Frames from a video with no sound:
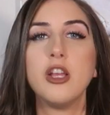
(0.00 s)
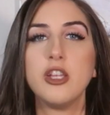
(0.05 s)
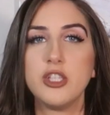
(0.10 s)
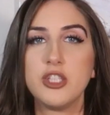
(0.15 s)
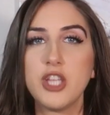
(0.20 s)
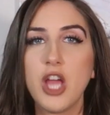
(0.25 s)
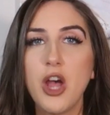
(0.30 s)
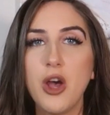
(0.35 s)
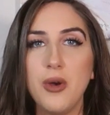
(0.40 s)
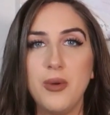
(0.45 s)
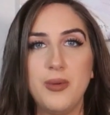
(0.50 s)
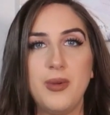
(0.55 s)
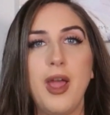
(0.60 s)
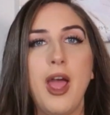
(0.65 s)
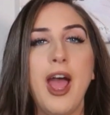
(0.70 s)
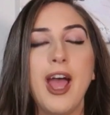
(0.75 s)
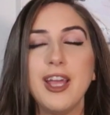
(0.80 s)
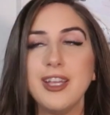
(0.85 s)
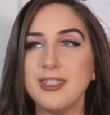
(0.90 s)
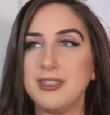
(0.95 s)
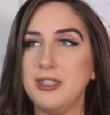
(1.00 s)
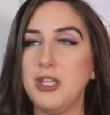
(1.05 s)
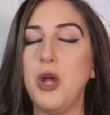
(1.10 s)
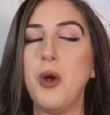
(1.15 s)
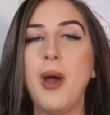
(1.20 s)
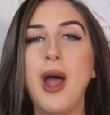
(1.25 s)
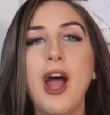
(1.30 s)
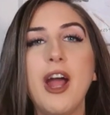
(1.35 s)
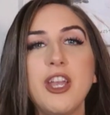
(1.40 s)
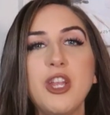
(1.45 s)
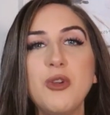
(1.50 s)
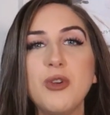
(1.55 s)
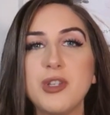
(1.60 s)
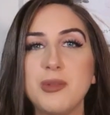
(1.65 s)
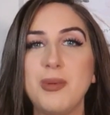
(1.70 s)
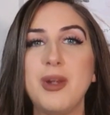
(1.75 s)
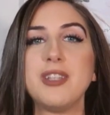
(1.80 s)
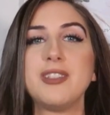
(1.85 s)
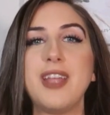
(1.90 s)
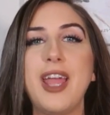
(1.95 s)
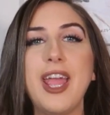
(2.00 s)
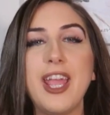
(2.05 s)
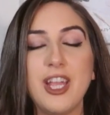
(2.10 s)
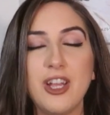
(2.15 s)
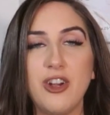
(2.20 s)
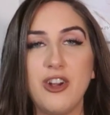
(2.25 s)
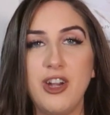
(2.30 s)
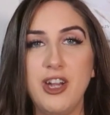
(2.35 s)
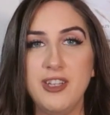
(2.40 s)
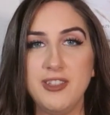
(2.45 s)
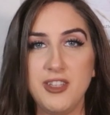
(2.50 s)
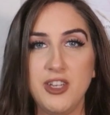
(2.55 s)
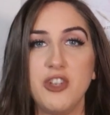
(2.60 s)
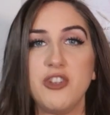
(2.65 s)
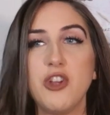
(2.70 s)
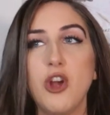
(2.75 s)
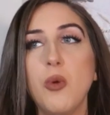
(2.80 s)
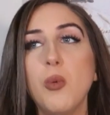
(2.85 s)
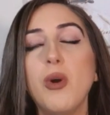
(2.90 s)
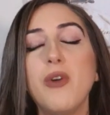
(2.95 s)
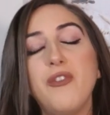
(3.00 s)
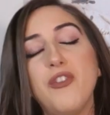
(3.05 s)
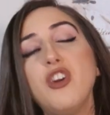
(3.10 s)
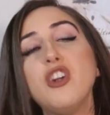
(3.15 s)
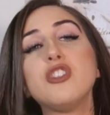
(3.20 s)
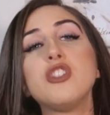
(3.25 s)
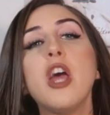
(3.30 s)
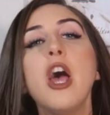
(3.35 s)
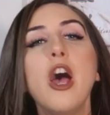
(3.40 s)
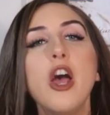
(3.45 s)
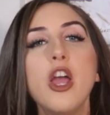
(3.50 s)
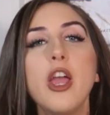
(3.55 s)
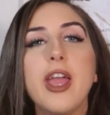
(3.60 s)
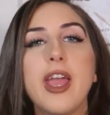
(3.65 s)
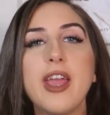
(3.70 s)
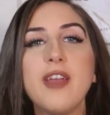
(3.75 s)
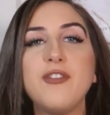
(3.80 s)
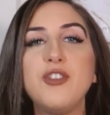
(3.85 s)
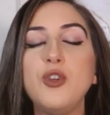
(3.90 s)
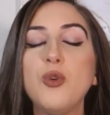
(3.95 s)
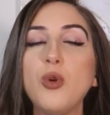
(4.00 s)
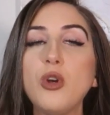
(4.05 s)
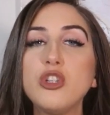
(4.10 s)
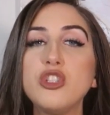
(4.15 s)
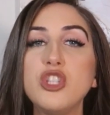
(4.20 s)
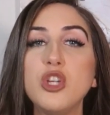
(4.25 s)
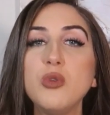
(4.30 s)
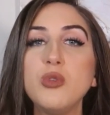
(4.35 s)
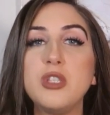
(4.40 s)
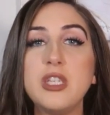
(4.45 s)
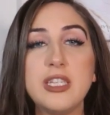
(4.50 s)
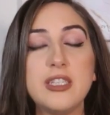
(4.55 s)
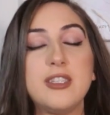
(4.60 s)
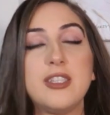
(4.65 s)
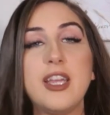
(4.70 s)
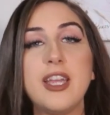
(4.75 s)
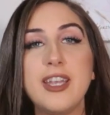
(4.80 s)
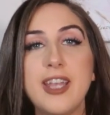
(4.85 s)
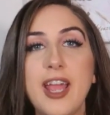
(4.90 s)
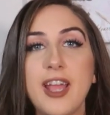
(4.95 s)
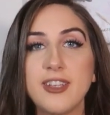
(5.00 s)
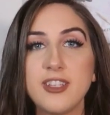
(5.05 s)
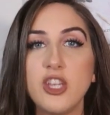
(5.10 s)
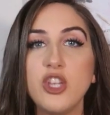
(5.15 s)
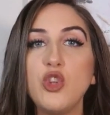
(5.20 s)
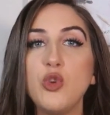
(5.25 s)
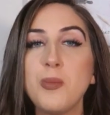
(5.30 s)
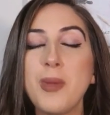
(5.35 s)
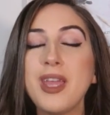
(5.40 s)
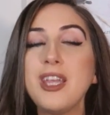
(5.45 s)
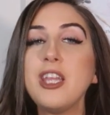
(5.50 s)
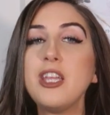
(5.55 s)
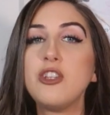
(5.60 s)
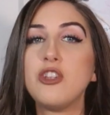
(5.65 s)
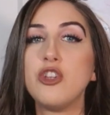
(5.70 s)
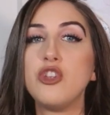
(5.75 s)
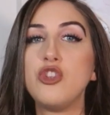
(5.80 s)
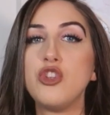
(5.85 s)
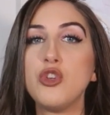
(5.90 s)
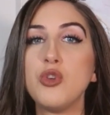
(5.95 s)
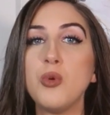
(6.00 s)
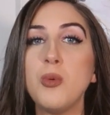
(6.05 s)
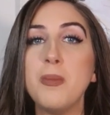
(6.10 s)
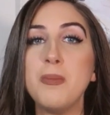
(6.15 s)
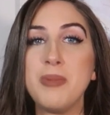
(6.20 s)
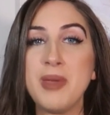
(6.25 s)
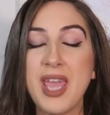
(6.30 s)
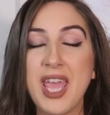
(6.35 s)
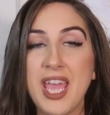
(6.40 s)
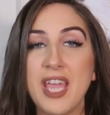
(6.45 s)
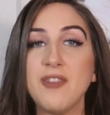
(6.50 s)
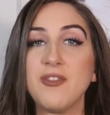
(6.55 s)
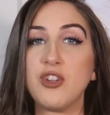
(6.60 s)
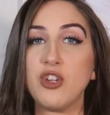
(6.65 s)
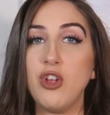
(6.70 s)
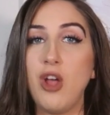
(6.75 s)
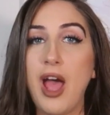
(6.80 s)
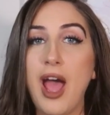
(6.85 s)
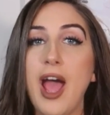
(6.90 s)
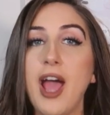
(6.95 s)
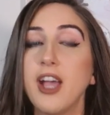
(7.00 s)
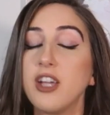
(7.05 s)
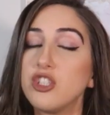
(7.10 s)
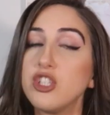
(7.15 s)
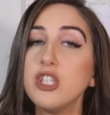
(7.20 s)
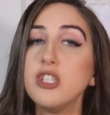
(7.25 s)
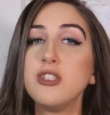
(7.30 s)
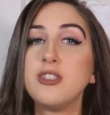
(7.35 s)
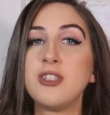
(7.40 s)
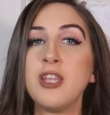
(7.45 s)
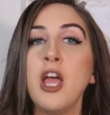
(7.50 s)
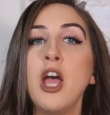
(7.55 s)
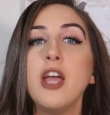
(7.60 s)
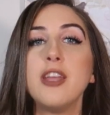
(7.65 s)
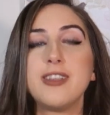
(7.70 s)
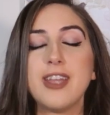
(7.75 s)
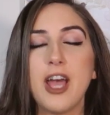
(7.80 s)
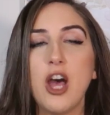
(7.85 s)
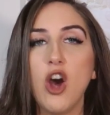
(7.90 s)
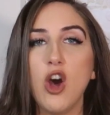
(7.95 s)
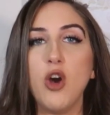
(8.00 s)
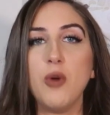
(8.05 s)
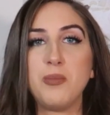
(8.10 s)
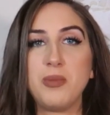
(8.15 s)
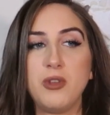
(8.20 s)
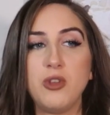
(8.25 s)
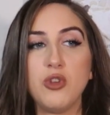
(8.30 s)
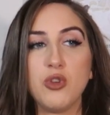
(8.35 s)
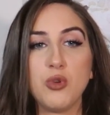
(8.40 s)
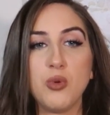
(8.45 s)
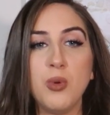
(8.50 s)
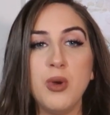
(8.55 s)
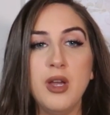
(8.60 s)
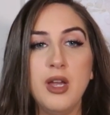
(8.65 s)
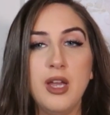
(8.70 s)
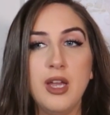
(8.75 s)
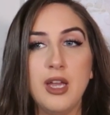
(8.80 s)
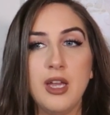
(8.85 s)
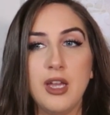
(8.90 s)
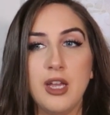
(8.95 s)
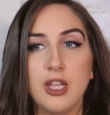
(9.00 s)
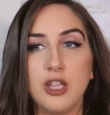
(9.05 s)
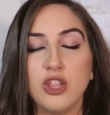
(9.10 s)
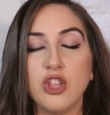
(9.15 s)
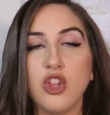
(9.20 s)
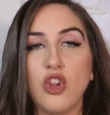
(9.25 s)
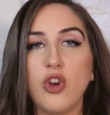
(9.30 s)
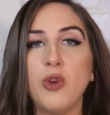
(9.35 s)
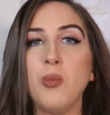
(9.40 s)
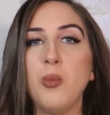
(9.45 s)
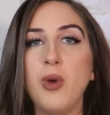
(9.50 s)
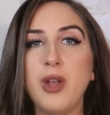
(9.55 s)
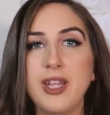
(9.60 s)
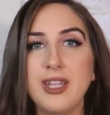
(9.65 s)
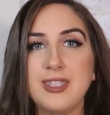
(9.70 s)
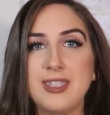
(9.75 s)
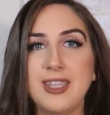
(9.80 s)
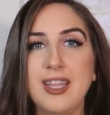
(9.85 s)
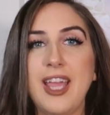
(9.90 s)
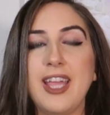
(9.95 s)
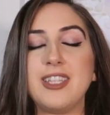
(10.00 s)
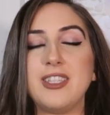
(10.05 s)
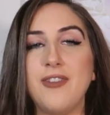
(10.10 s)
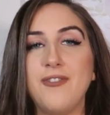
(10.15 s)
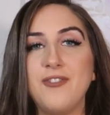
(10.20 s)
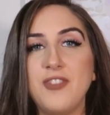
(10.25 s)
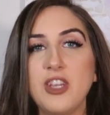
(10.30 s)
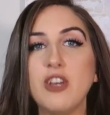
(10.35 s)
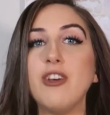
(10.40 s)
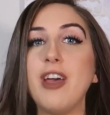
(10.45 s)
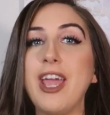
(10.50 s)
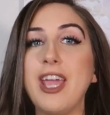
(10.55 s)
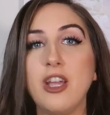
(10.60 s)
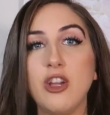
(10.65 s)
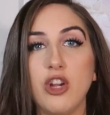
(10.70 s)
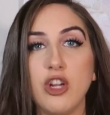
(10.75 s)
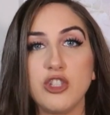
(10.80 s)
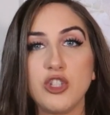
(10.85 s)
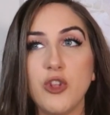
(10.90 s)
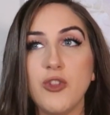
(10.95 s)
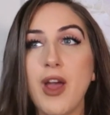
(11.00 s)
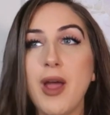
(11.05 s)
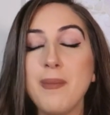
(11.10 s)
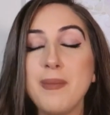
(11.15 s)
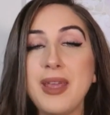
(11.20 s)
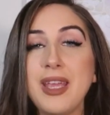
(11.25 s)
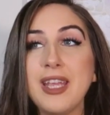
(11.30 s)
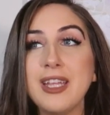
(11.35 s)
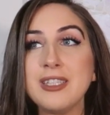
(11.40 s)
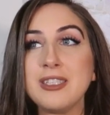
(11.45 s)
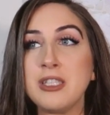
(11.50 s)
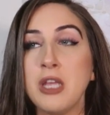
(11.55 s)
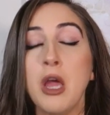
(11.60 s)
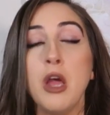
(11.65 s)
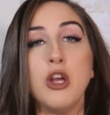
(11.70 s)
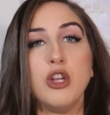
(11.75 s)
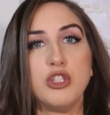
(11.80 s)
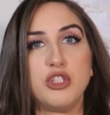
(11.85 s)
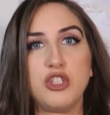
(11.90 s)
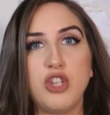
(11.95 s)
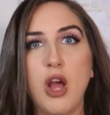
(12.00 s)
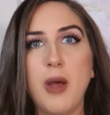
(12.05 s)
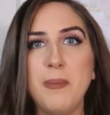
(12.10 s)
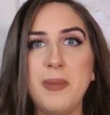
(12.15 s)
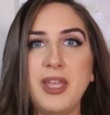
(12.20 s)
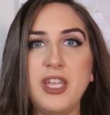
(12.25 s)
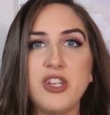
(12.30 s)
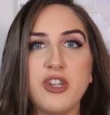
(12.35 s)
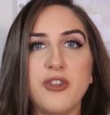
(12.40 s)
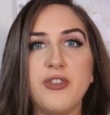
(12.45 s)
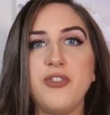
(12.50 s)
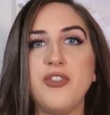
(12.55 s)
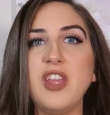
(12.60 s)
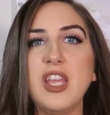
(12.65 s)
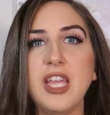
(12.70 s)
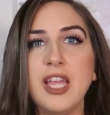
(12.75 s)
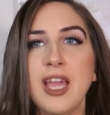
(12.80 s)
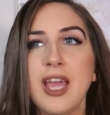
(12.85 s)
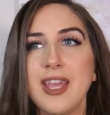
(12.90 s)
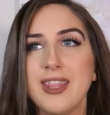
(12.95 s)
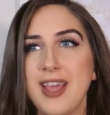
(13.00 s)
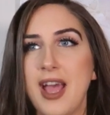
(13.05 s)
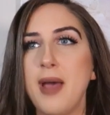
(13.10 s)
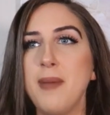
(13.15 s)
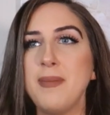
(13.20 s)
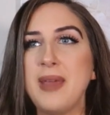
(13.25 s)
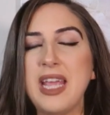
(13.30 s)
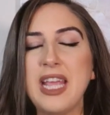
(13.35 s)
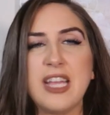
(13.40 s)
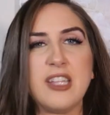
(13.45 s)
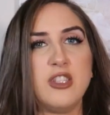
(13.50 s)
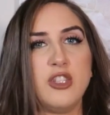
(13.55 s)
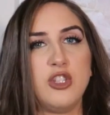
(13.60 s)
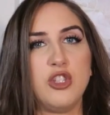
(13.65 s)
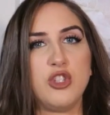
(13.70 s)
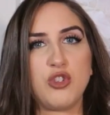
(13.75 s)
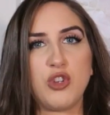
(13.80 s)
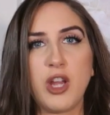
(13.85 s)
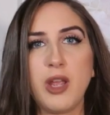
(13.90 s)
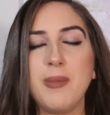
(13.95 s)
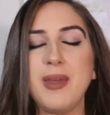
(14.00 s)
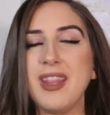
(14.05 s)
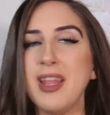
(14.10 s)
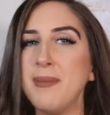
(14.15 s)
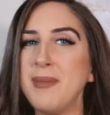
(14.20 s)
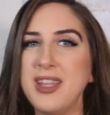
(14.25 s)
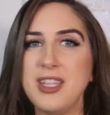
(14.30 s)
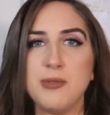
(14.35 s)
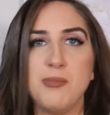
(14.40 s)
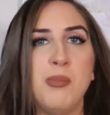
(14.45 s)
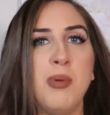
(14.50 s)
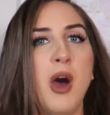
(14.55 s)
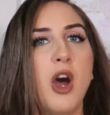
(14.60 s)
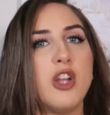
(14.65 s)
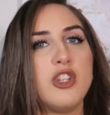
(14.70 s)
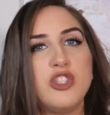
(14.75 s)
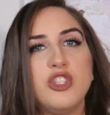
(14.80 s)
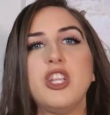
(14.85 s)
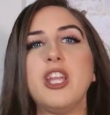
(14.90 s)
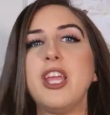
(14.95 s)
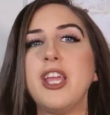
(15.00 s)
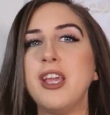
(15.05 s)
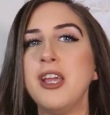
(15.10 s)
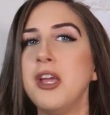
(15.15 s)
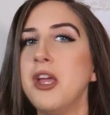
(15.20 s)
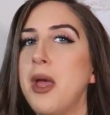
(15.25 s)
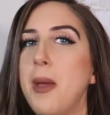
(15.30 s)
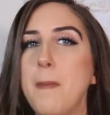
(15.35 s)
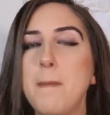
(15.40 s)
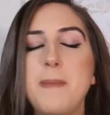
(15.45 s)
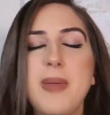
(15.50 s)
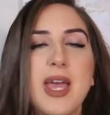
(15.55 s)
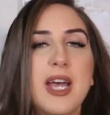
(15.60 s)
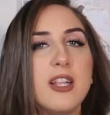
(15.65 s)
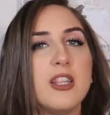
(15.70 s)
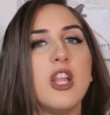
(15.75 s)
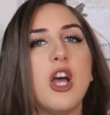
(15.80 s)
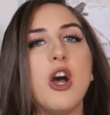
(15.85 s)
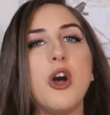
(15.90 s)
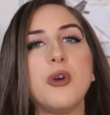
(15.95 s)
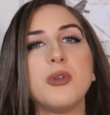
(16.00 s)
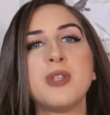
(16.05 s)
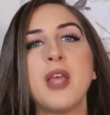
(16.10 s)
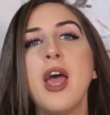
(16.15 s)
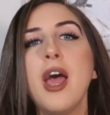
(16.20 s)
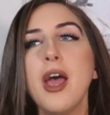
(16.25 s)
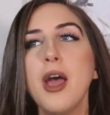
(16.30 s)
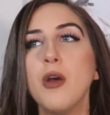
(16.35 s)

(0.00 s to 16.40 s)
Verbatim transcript: So, I, so how do you express anger as an adult? Well, first, if you're so disconnected, you may need to do behavioral actions to help you learn what it's like to feel anger. So that means stomping your feet. That means screaming. That means punching pillows.